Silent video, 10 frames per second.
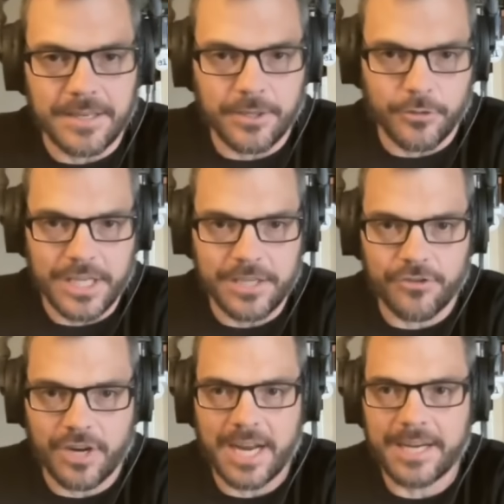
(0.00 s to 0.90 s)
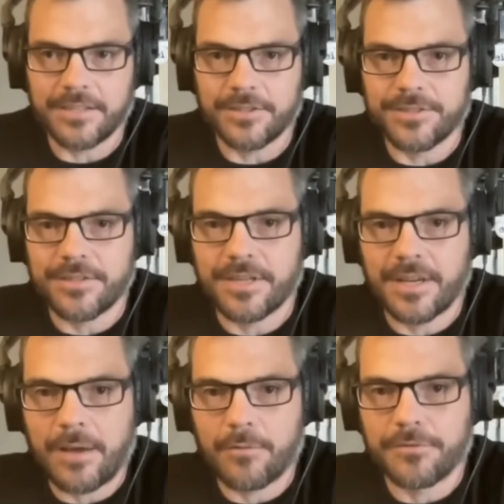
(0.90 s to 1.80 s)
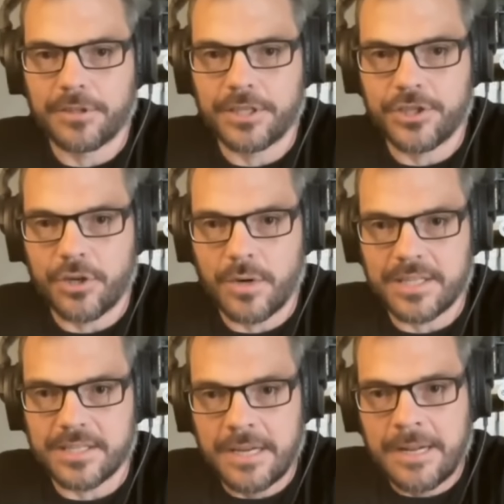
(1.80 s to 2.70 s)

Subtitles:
green triangles to helpfully show us.